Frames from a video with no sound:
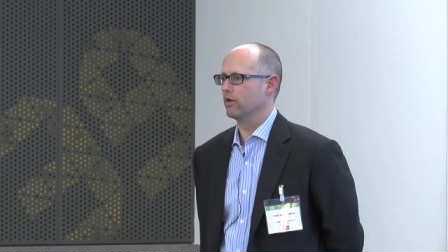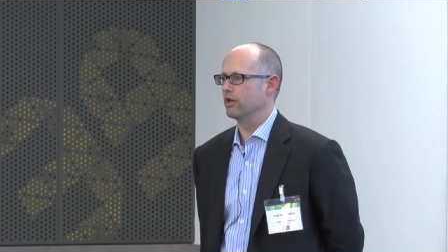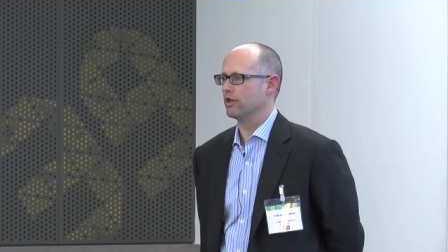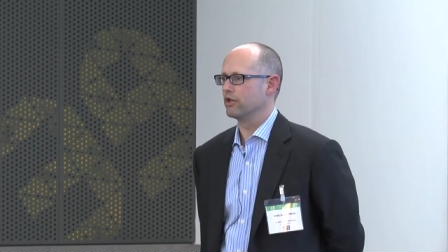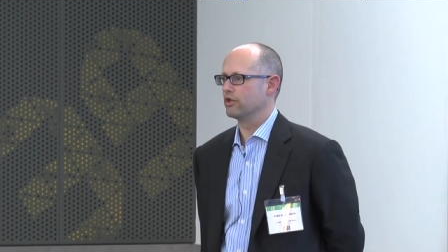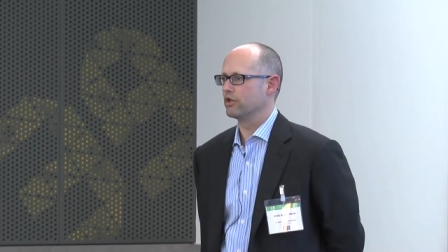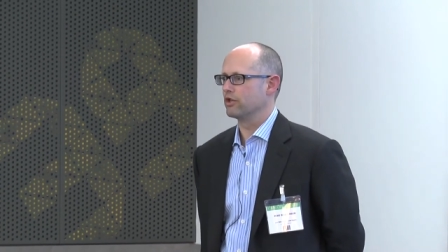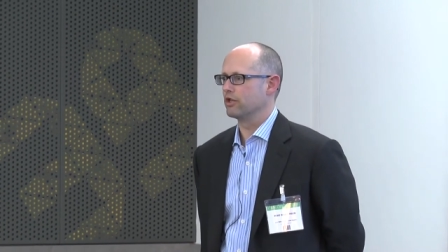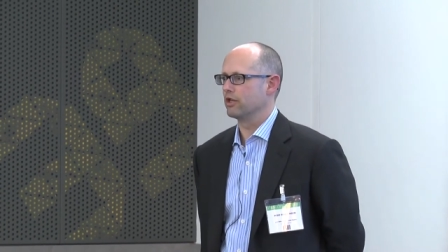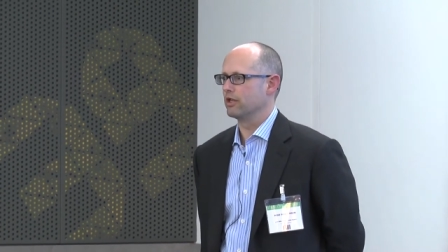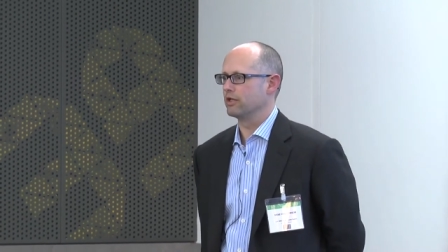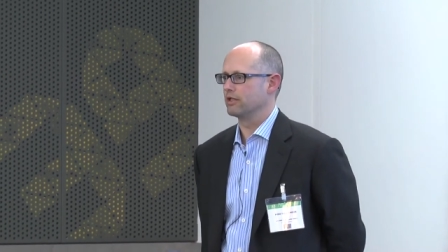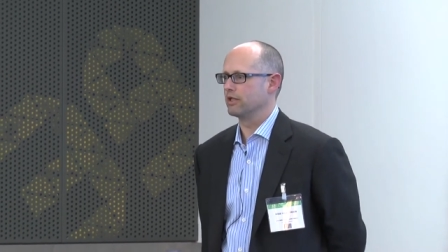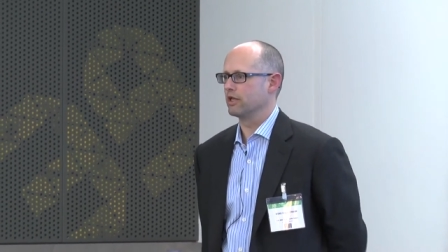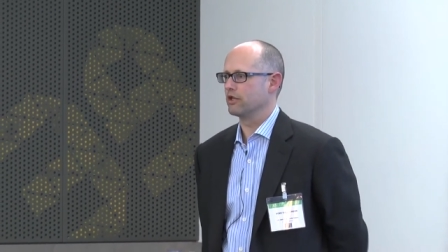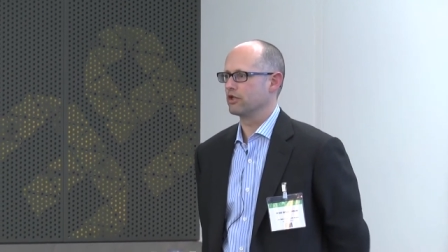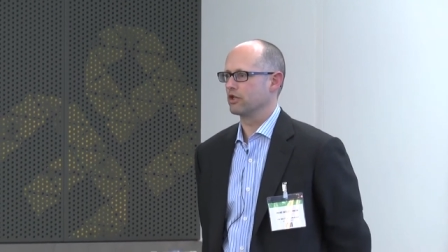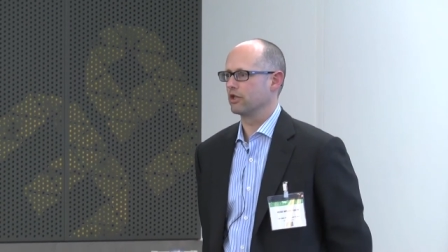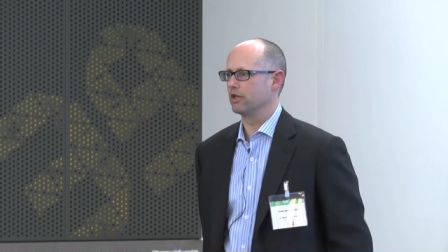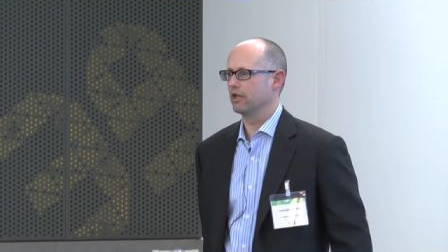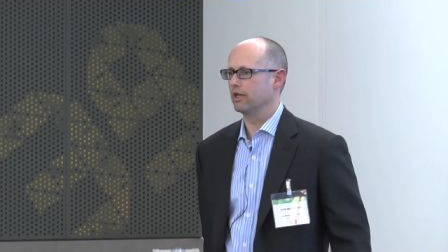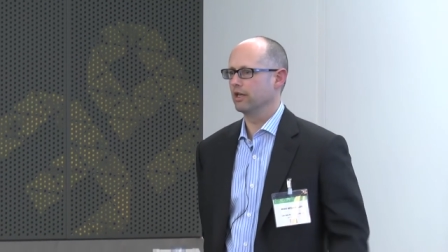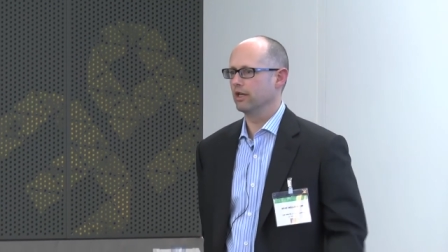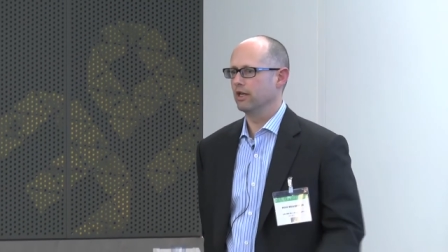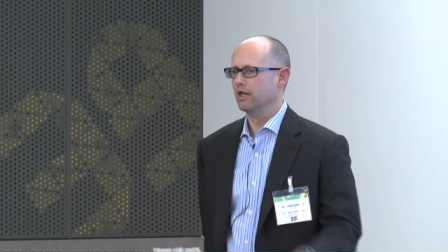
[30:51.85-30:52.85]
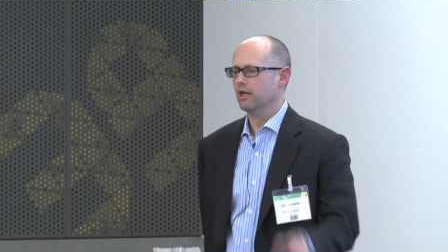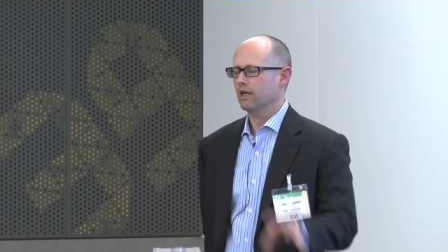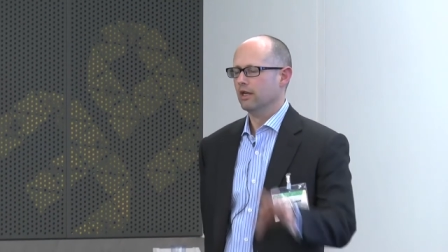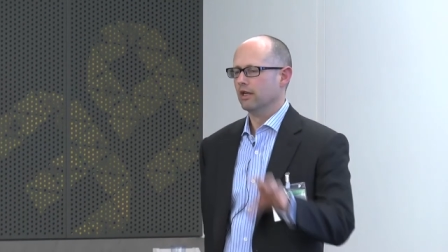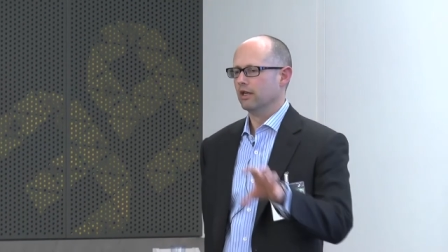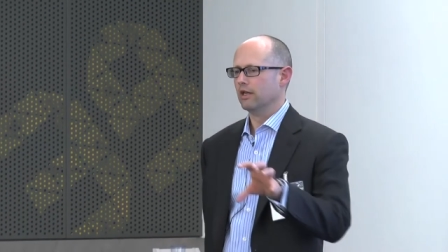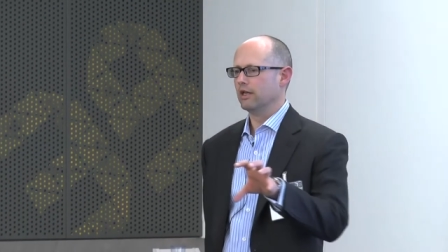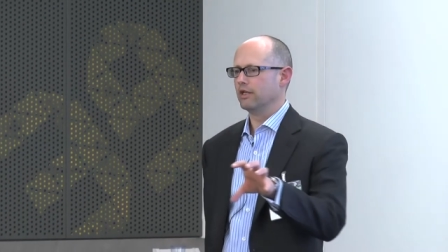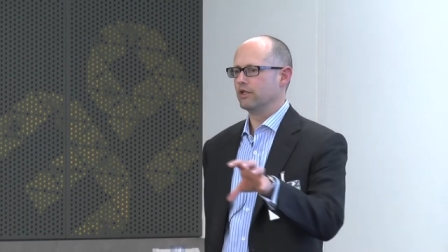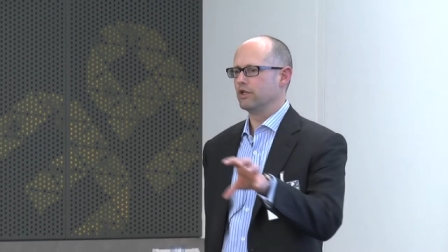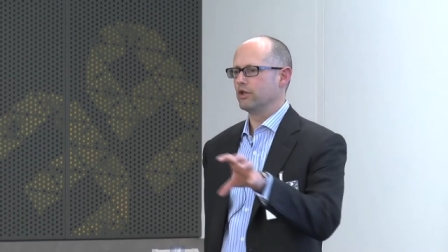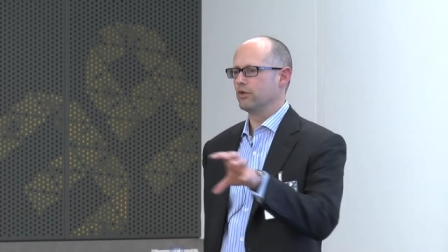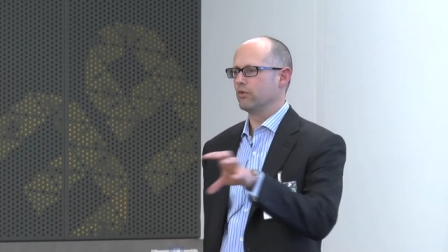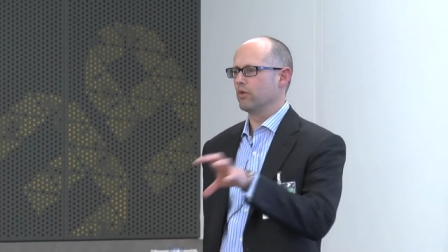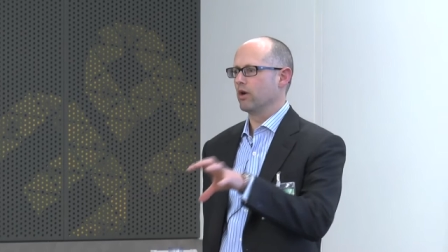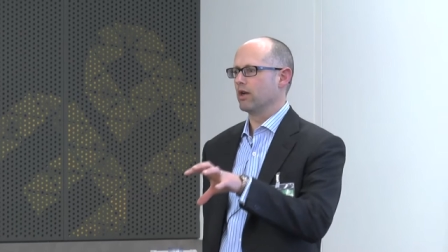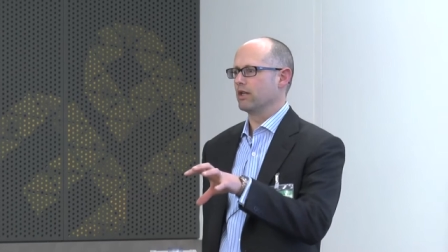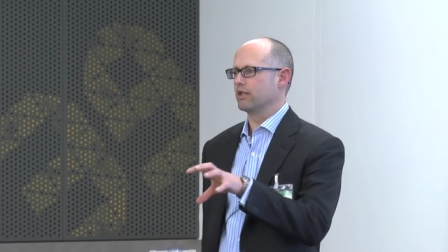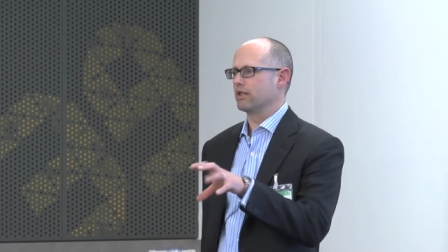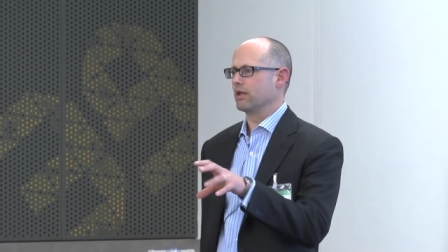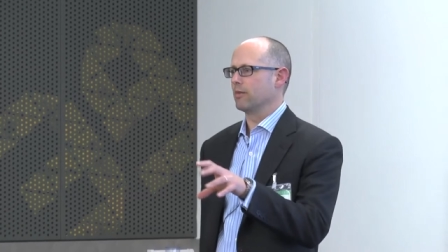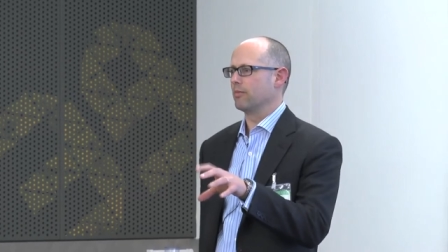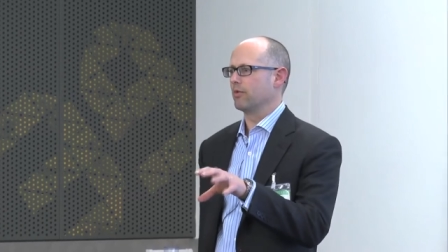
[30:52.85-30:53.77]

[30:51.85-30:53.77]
which essentially lets you write